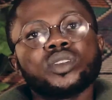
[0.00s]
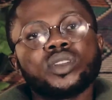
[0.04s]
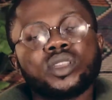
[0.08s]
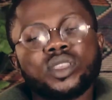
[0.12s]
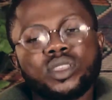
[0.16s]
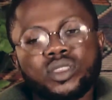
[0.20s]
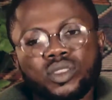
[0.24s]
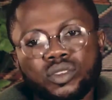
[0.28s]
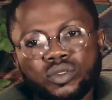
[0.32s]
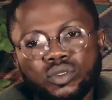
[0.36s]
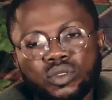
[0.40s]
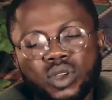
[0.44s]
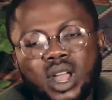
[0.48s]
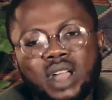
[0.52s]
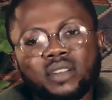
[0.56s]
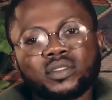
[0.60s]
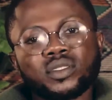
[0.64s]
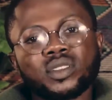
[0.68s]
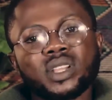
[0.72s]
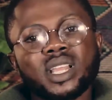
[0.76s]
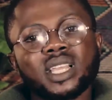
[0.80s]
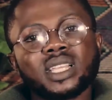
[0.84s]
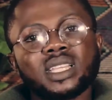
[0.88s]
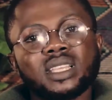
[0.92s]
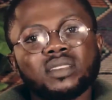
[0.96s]
You have
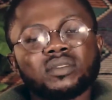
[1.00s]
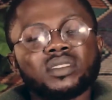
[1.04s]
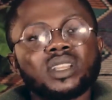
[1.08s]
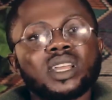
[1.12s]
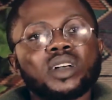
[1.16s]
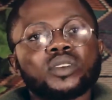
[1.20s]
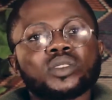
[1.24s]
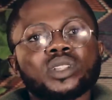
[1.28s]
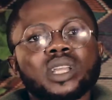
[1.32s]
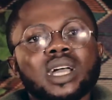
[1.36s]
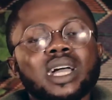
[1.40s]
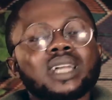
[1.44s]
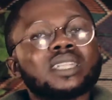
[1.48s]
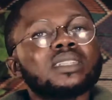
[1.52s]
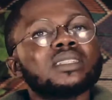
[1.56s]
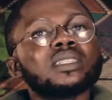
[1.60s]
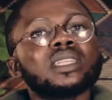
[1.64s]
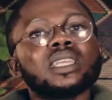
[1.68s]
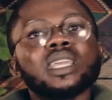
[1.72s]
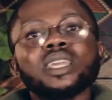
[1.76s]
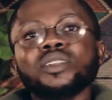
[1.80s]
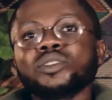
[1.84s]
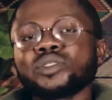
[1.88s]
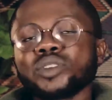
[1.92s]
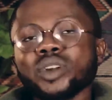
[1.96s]
to give it out. And
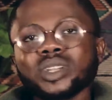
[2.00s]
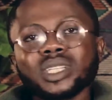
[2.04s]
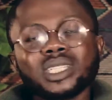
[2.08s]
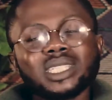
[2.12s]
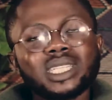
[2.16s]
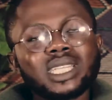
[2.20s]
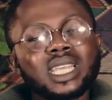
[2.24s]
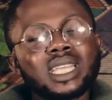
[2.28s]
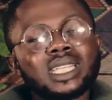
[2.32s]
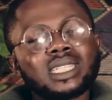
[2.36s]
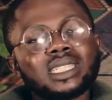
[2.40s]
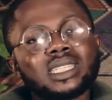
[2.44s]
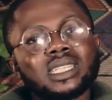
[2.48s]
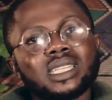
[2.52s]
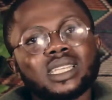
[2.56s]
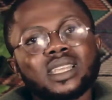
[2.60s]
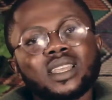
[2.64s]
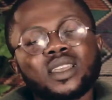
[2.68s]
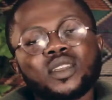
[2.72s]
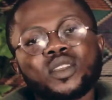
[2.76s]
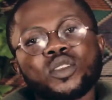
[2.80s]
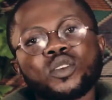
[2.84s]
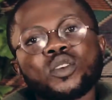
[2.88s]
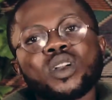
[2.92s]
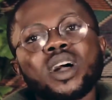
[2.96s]
in running it,
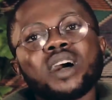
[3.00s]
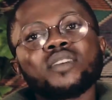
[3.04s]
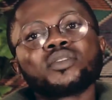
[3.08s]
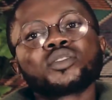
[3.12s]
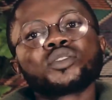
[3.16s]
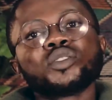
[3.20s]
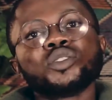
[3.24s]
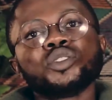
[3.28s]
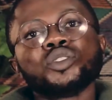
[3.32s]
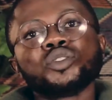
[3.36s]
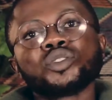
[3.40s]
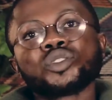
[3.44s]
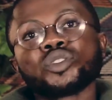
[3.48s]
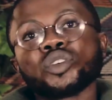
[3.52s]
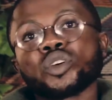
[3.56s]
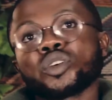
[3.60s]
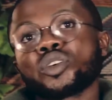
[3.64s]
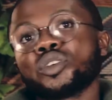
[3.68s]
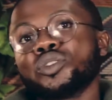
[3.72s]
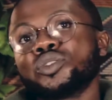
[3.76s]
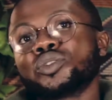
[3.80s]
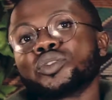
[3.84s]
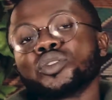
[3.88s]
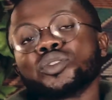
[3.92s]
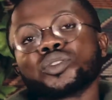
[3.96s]
you have to use your
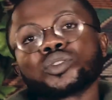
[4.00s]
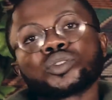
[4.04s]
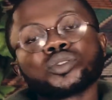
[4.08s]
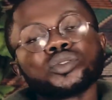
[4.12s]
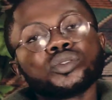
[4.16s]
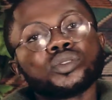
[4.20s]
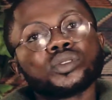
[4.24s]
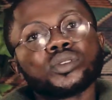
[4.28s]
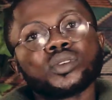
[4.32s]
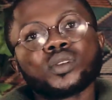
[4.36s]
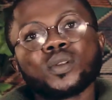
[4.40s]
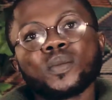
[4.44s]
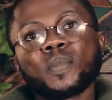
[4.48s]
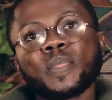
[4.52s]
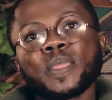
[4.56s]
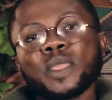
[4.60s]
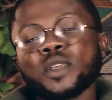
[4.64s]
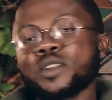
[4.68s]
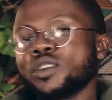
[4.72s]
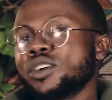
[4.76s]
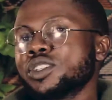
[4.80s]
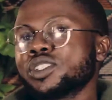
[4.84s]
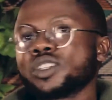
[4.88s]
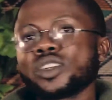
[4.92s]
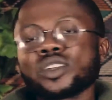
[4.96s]
controls too. You
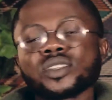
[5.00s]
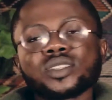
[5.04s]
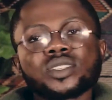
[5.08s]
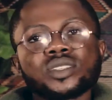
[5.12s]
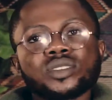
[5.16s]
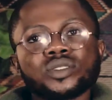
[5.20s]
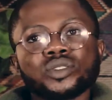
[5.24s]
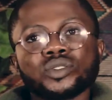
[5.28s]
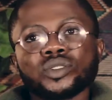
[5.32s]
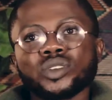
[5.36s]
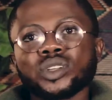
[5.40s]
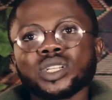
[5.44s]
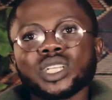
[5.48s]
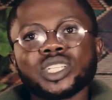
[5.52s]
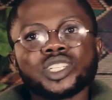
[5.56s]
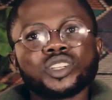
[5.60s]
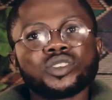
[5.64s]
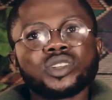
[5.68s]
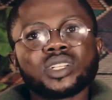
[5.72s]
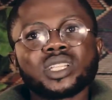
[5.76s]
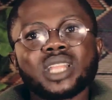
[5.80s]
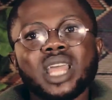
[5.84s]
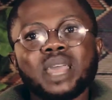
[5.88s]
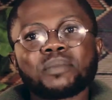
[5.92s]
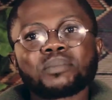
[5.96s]
don't just run a
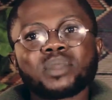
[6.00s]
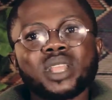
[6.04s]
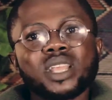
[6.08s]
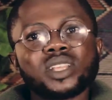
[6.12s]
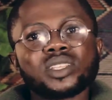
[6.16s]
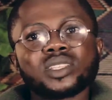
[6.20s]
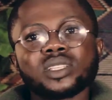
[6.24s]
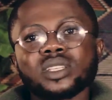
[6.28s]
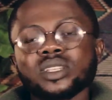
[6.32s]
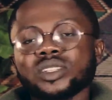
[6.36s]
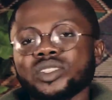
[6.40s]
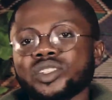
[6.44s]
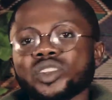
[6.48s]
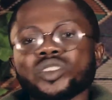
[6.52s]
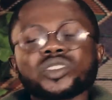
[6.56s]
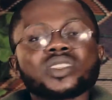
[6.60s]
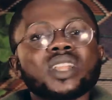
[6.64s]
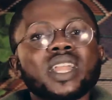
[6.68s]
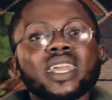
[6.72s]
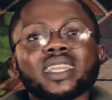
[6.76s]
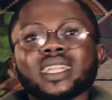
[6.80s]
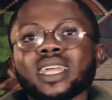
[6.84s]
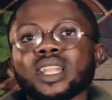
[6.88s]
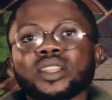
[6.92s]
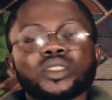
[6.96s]
genotype test just
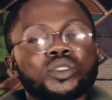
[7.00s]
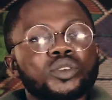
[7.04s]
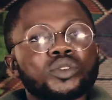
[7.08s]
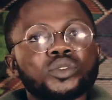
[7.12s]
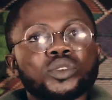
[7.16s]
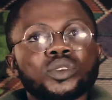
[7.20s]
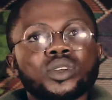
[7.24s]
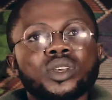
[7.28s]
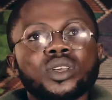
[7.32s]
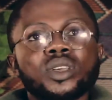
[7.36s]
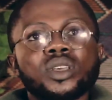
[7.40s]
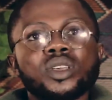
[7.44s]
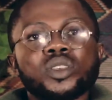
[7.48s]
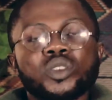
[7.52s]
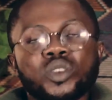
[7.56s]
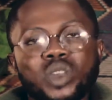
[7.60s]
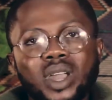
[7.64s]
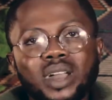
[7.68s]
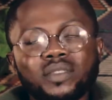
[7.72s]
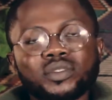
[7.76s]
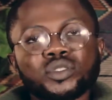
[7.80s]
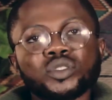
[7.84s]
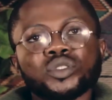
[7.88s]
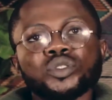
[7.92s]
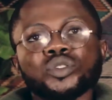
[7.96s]
like that. No, you
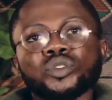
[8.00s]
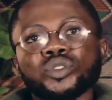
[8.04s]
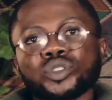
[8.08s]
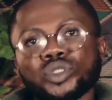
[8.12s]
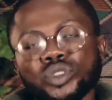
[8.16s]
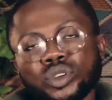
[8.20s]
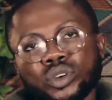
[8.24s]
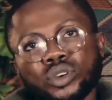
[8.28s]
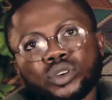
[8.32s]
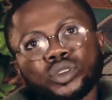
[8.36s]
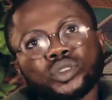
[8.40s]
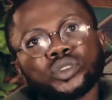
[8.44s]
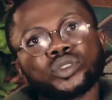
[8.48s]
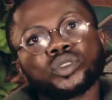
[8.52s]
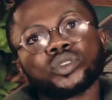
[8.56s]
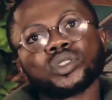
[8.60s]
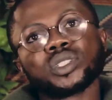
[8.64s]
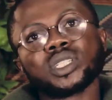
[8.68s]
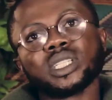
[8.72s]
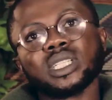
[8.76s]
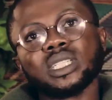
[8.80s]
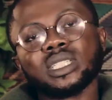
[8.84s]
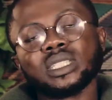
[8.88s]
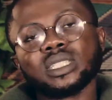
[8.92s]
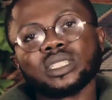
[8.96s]
have to use your controls
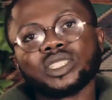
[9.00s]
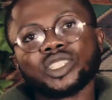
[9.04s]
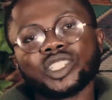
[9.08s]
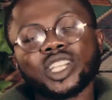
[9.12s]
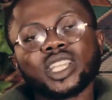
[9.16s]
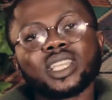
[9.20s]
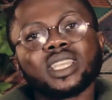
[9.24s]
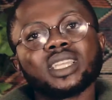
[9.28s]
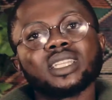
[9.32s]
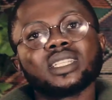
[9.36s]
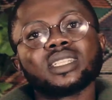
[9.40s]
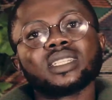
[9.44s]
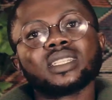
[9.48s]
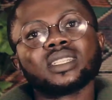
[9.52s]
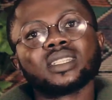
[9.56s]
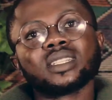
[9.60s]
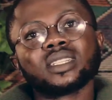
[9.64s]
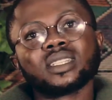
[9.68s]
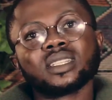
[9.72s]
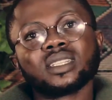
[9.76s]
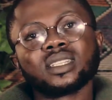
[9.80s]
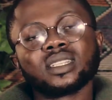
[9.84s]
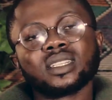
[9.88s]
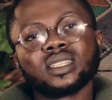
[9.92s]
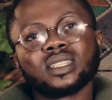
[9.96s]
in checking
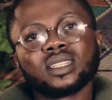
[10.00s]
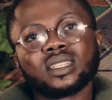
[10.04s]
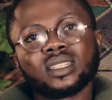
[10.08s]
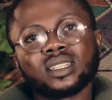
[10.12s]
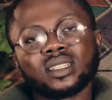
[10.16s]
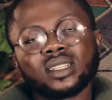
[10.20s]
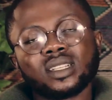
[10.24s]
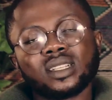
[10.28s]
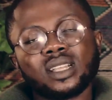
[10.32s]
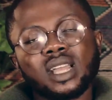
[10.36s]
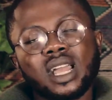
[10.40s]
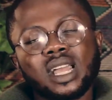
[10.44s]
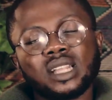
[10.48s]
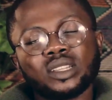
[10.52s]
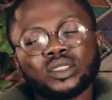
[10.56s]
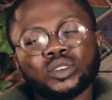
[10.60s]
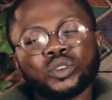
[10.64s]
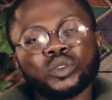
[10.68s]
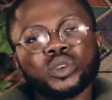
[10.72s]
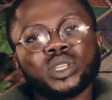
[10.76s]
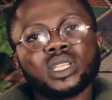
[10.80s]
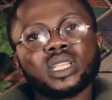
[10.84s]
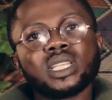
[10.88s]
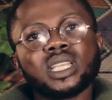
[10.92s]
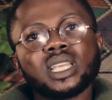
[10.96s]
and
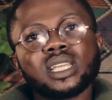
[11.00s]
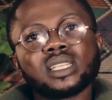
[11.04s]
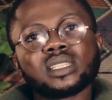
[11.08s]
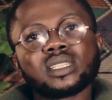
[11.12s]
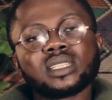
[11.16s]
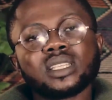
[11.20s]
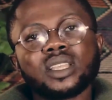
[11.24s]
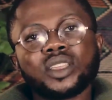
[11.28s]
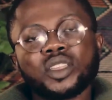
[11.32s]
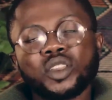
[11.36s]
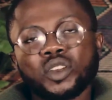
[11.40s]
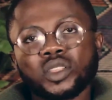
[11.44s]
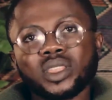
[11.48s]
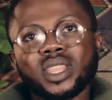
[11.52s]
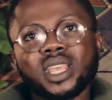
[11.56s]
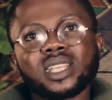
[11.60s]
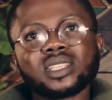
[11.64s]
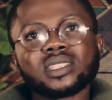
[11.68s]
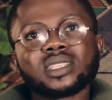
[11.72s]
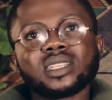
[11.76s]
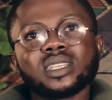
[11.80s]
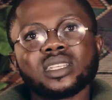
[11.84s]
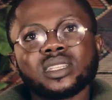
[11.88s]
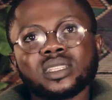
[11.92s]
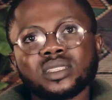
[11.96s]
knowing, yes, your
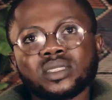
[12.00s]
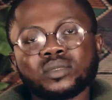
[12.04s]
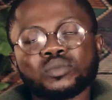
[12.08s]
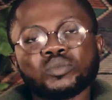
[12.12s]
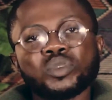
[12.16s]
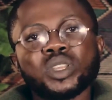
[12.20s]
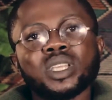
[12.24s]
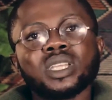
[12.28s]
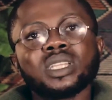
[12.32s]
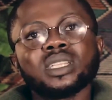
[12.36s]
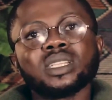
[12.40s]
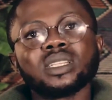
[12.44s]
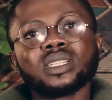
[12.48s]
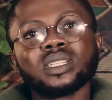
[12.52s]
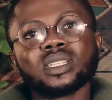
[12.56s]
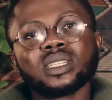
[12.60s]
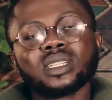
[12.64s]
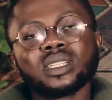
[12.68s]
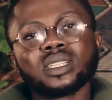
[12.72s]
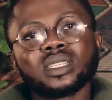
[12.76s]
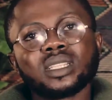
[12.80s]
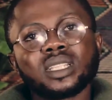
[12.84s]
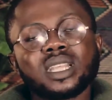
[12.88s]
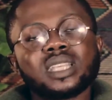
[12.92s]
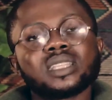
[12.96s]
test is being
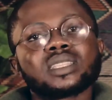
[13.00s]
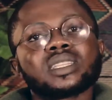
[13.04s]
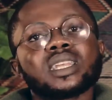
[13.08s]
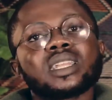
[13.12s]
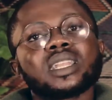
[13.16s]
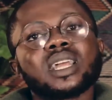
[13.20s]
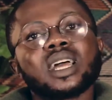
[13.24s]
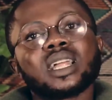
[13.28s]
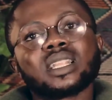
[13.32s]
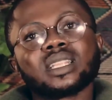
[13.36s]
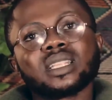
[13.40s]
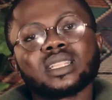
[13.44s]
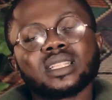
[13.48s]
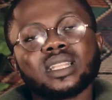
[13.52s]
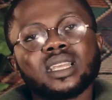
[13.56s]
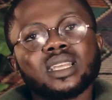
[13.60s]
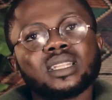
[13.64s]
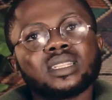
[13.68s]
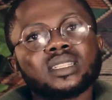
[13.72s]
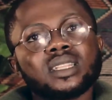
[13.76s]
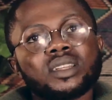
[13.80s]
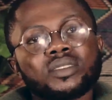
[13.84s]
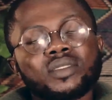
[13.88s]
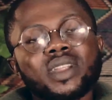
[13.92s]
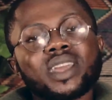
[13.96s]
tested and
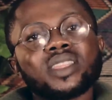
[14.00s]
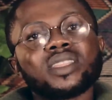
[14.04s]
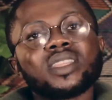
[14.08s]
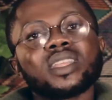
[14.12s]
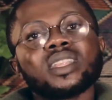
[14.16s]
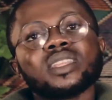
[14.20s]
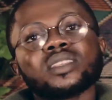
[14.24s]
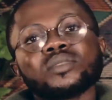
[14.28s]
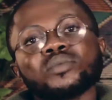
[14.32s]
then the right thing is